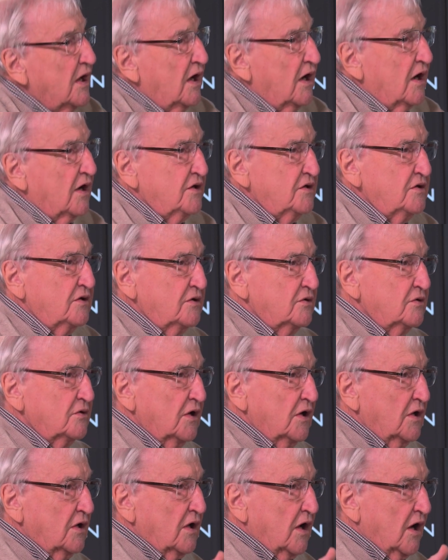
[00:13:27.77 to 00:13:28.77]
I knew
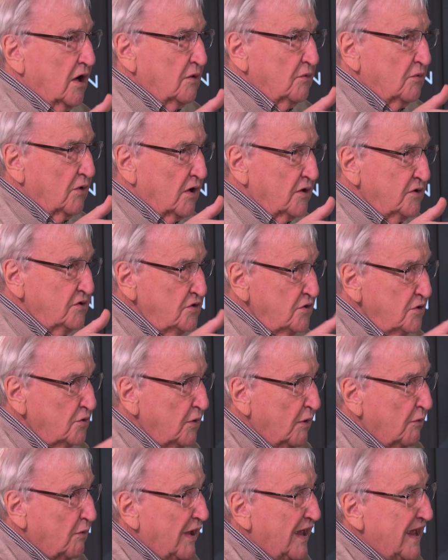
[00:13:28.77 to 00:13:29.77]

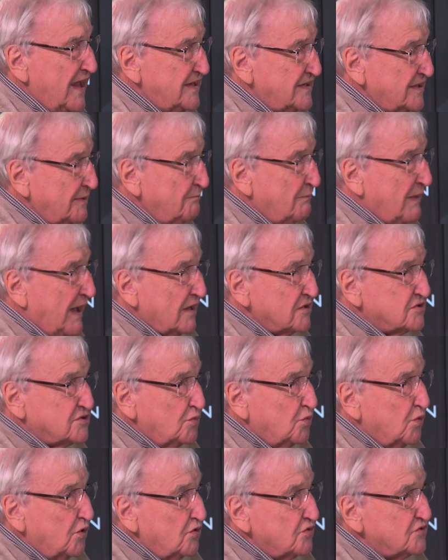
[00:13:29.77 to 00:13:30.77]
we were heading back
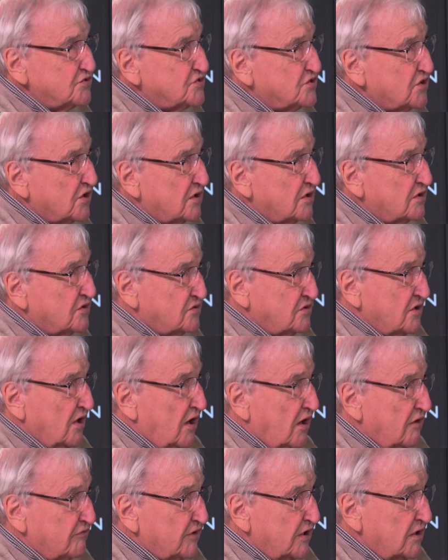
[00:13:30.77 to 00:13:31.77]
towards
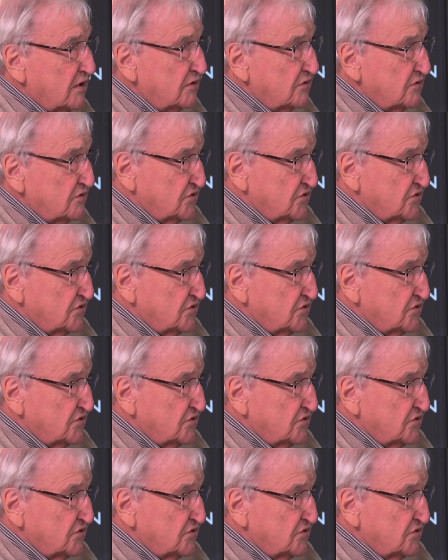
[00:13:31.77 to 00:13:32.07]
Java,